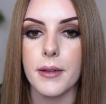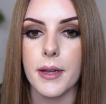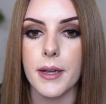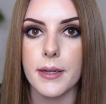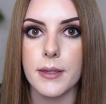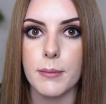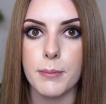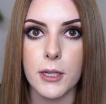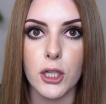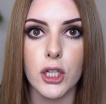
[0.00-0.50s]

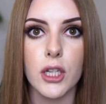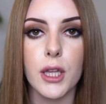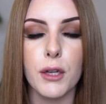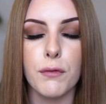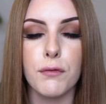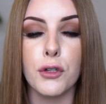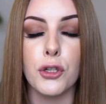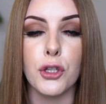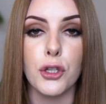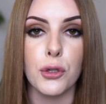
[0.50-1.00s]
especially
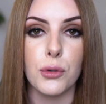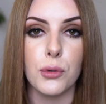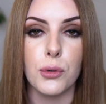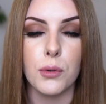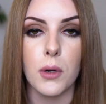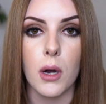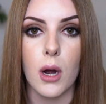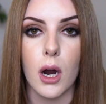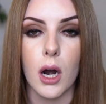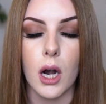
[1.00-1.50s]
for you
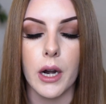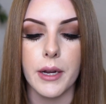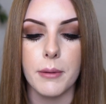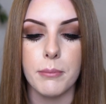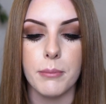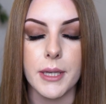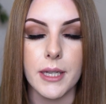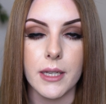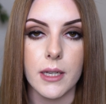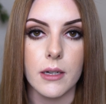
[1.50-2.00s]
who are
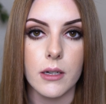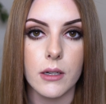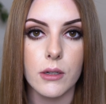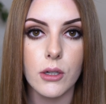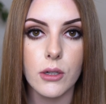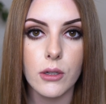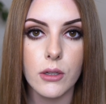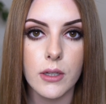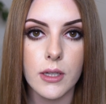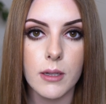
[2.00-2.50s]

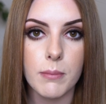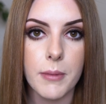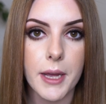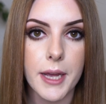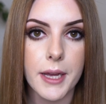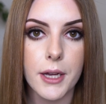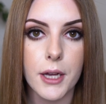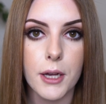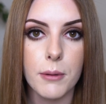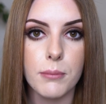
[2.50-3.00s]
beginners at
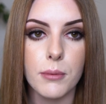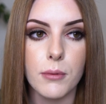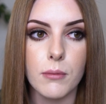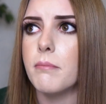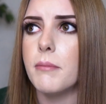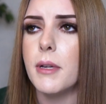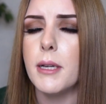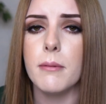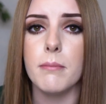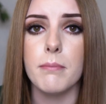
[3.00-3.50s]
makeup.
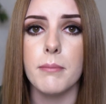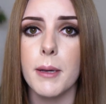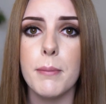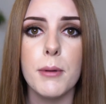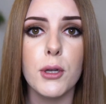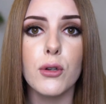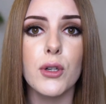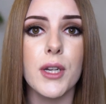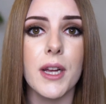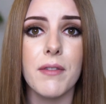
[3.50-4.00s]

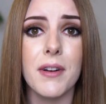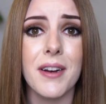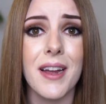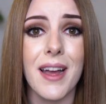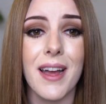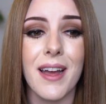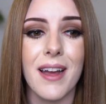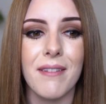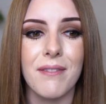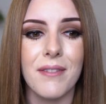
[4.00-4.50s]
Maybe you never
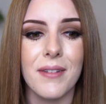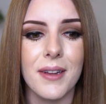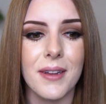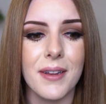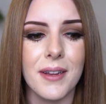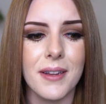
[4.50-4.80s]
have